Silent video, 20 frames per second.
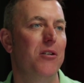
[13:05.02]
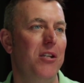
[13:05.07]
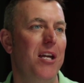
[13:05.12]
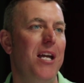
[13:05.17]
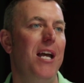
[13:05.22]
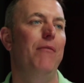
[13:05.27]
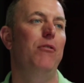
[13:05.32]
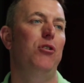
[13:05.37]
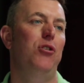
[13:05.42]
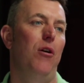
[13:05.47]
they
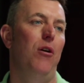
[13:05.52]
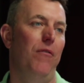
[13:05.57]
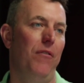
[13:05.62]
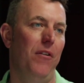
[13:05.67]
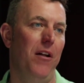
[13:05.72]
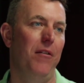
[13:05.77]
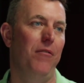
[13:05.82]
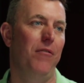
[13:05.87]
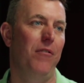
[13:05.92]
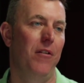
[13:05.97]
have a shelf
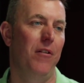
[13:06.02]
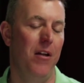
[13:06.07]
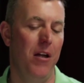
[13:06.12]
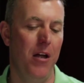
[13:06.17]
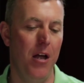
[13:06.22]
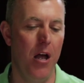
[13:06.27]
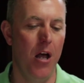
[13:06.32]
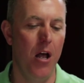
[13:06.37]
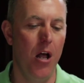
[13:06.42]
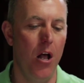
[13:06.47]
life.
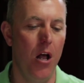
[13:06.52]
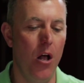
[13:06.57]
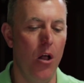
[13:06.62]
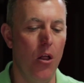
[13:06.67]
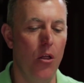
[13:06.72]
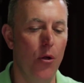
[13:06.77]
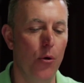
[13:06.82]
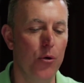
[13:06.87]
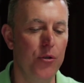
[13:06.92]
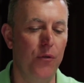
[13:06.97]

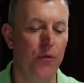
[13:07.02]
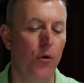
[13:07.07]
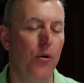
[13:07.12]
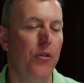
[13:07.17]
Those 4